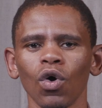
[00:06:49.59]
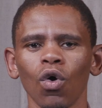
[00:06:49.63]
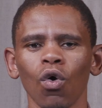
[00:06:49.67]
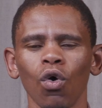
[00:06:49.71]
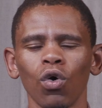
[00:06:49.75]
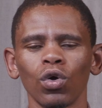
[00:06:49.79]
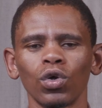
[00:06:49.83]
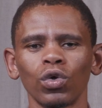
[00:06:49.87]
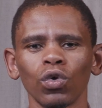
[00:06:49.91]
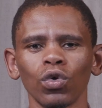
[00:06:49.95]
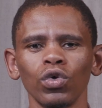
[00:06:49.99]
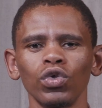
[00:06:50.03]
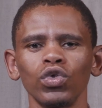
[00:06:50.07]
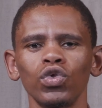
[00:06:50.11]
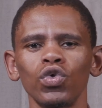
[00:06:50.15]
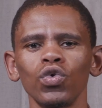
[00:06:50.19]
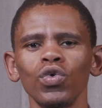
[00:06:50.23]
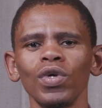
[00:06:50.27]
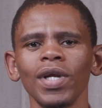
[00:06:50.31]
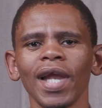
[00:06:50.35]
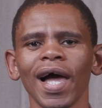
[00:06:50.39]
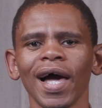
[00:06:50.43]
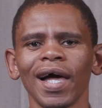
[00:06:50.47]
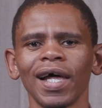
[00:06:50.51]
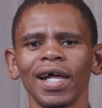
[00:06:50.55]
go
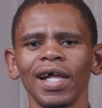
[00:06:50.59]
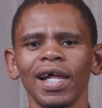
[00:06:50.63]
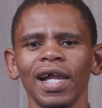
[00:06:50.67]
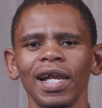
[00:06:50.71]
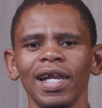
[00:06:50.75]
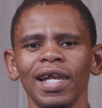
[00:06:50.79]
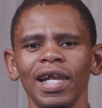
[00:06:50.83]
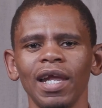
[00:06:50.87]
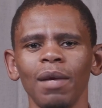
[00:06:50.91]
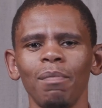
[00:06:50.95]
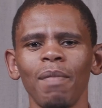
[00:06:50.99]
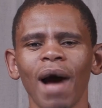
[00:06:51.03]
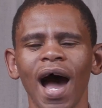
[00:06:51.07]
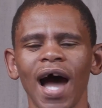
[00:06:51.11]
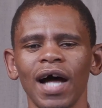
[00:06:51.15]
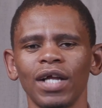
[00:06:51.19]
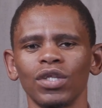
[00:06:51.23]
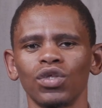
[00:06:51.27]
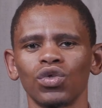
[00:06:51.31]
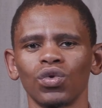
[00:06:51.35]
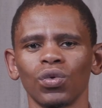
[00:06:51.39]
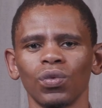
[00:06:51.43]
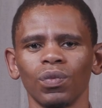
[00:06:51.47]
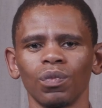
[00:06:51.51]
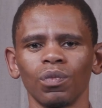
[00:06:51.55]
tlodula le
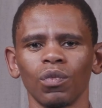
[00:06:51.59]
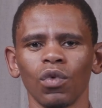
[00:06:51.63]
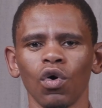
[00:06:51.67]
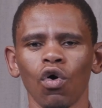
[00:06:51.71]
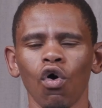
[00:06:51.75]
batho.